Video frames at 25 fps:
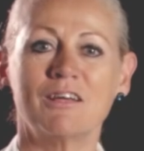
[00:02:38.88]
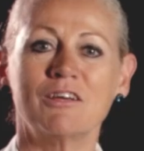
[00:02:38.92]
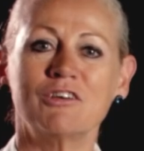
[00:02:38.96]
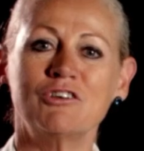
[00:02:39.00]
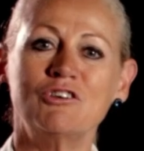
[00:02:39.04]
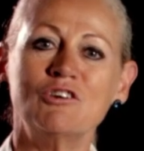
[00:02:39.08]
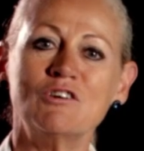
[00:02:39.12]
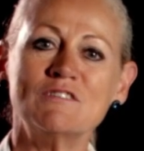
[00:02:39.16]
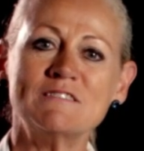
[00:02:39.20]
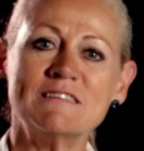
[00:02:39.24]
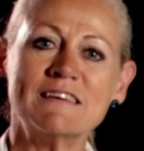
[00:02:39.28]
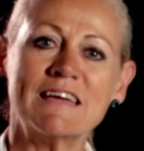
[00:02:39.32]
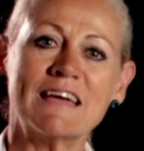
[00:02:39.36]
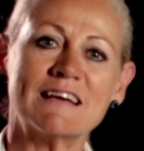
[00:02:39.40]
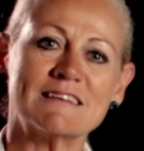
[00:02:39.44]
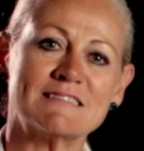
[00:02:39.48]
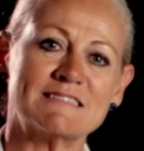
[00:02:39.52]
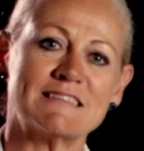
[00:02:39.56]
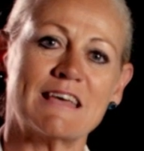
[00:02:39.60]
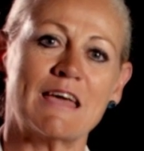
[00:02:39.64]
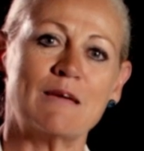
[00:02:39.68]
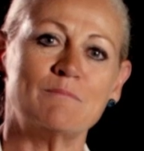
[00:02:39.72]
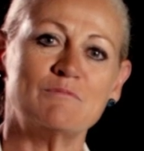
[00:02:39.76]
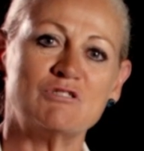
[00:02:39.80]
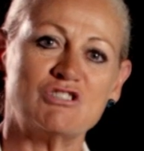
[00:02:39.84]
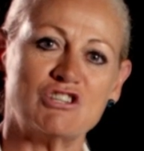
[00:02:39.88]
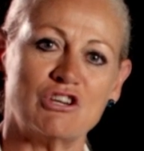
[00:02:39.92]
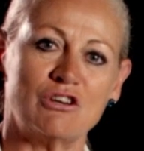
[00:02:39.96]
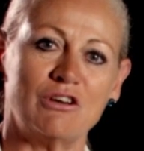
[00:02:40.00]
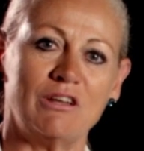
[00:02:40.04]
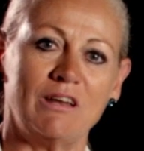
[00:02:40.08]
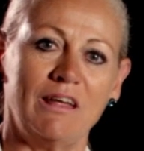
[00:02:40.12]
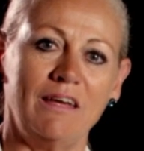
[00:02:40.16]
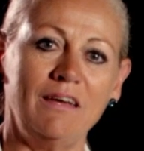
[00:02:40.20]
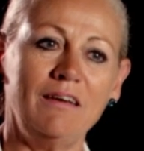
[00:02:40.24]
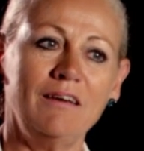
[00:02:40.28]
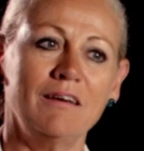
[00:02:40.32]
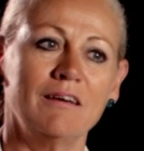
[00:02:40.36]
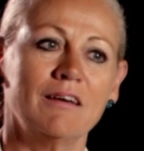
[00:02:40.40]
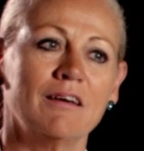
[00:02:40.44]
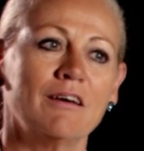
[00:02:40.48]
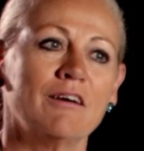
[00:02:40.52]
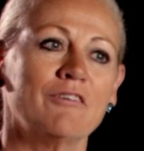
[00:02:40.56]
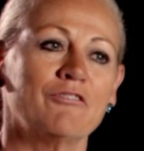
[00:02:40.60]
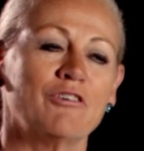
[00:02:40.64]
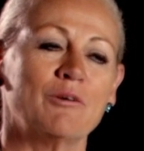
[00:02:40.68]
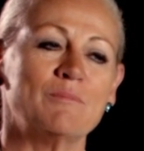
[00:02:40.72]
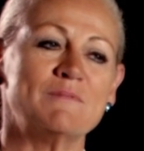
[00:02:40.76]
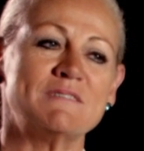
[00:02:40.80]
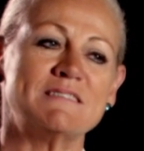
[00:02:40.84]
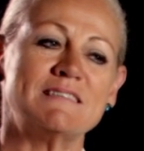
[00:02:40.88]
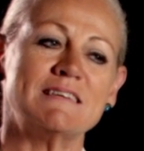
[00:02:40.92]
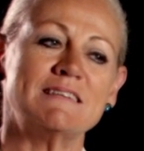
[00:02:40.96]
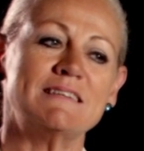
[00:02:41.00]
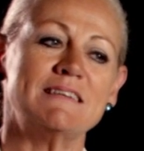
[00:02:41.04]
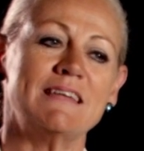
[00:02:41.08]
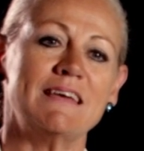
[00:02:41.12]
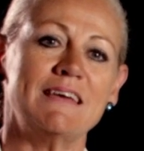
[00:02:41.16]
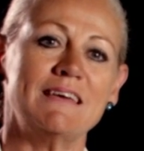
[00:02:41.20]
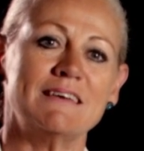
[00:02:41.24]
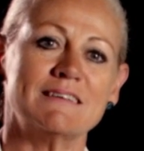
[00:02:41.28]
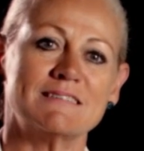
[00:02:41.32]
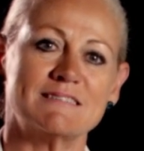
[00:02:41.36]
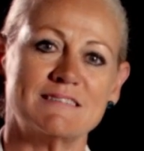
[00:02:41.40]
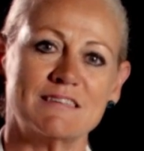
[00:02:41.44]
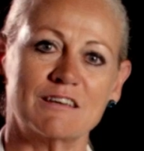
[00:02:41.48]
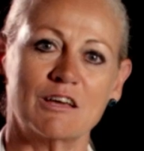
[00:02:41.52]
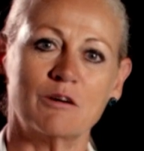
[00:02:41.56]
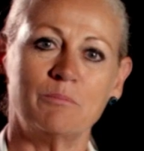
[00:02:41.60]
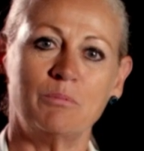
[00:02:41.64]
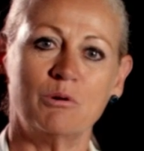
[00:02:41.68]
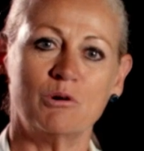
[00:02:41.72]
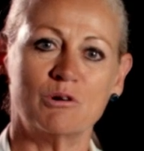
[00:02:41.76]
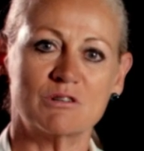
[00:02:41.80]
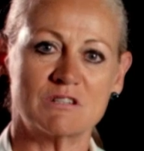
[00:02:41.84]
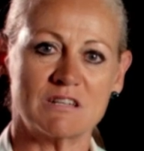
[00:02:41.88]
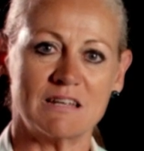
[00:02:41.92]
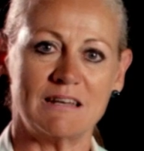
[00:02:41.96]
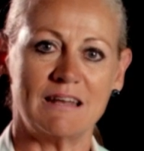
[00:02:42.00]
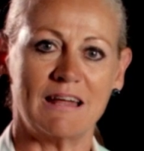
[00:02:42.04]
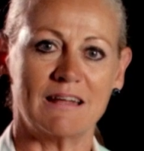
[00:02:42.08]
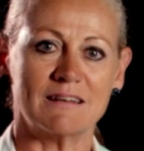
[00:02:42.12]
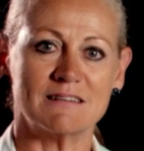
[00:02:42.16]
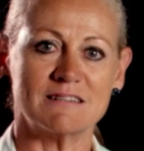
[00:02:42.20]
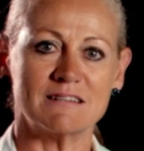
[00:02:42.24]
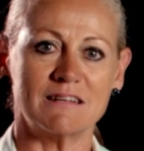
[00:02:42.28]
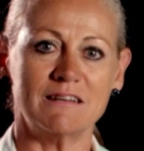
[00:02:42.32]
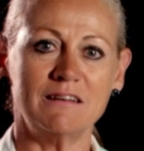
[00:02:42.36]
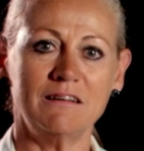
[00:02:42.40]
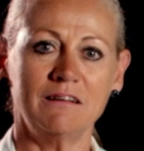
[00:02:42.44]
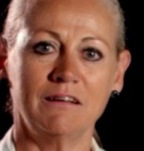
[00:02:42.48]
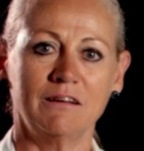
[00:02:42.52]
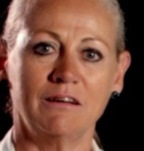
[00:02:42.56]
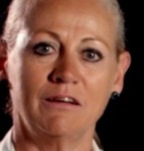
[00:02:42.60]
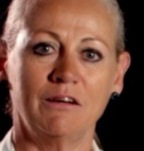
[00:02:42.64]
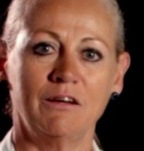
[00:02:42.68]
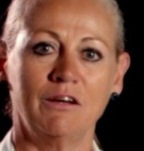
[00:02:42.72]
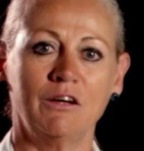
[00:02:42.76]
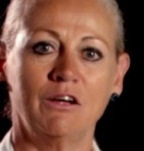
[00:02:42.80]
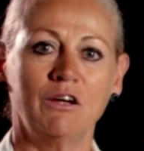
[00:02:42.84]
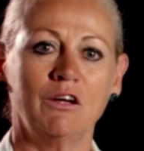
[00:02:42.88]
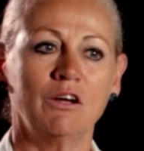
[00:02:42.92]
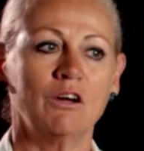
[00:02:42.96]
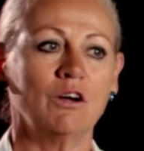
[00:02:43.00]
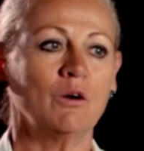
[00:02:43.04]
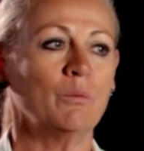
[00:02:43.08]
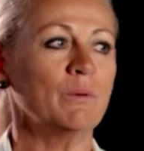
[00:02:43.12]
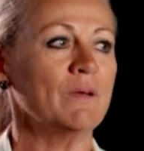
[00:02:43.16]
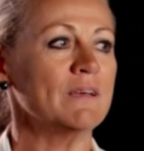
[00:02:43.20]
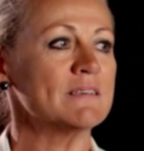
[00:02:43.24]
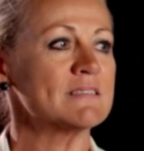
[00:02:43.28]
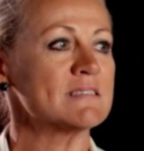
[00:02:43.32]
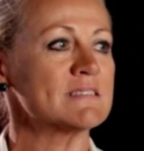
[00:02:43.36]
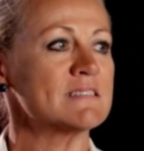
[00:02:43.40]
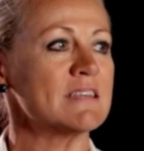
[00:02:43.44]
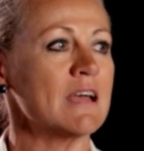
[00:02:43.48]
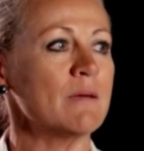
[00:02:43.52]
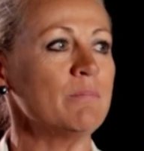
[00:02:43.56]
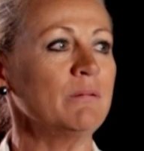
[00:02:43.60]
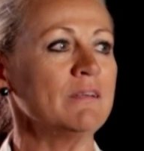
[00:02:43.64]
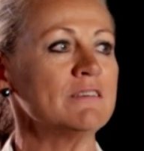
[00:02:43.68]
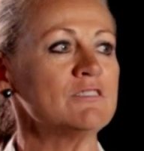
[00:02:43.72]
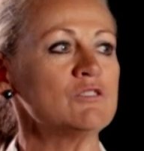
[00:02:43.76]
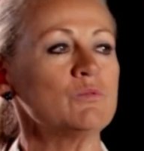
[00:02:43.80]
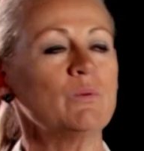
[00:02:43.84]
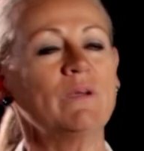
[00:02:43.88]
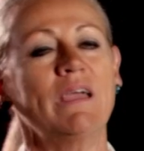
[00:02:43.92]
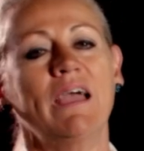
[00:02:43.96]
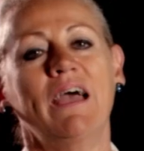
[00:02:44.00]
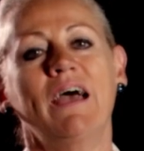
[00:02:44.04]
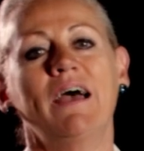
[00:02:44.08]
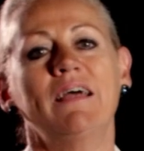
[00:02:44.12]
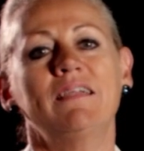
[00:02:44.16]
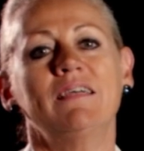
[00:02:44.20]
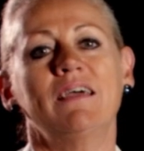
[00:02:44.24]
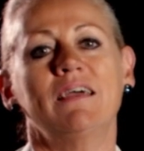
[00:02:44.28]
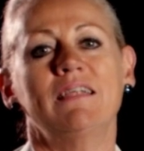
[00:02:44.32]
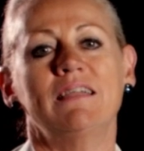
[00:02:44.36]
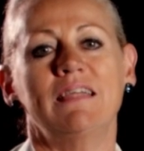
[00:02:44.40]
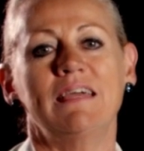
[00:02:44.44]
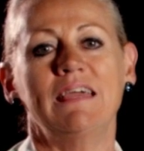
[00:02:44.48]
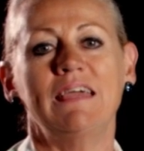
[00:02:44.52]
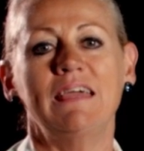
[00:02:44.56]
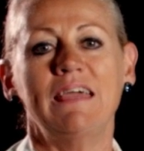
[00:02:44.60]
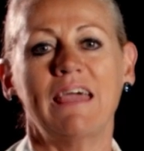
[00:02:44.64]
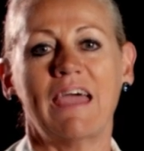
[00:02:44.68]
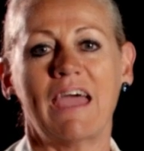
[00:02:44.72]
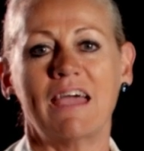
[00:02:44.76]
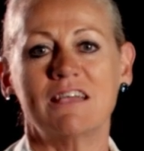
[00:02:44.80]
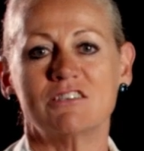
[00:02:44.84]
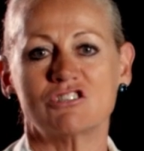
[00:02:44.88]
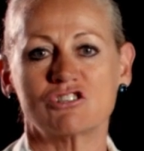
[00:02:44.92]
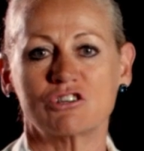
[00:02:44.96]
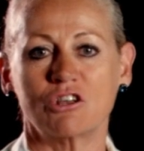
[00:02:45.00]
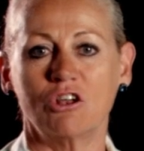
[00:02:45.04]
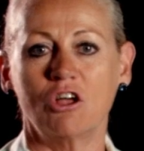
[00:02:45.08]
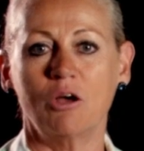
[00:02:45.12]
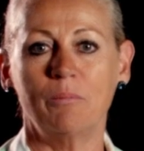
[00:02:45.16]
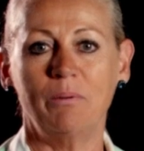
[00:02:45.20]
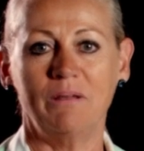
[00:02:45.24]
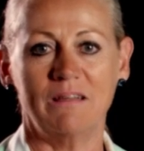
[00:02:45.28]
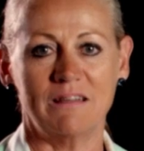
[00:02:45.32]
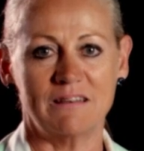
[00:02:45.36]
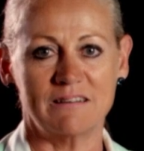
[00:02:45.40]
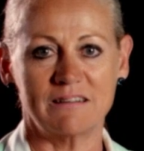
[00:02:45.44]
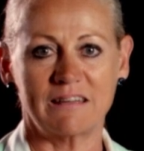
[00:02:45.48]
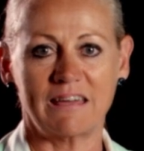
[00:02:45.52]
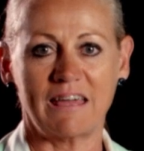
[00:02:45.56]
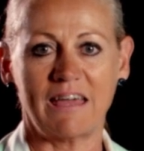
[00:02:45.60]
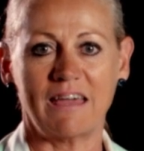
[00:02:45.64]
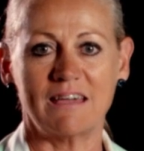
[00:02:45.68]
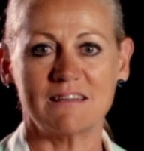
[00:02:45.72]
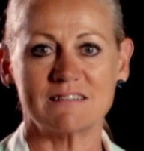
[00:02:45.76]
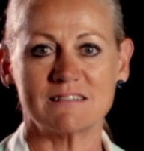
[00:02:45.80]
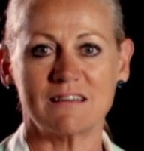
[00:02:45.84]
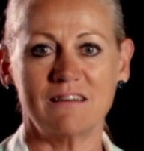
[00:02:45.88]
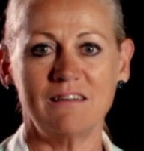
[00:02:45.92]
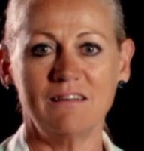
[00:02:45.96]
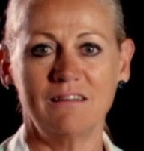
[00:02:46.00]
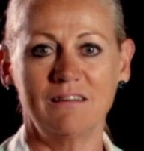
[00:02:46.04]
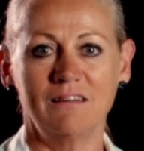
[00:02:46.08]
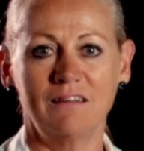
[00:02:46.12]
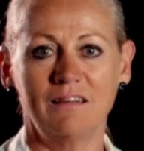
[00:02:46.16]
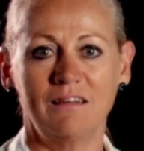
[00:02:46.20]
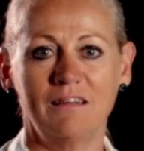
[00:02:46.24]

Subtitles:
Using our same journey from Sydney, Singapore to London, we established we had an EH global indicator.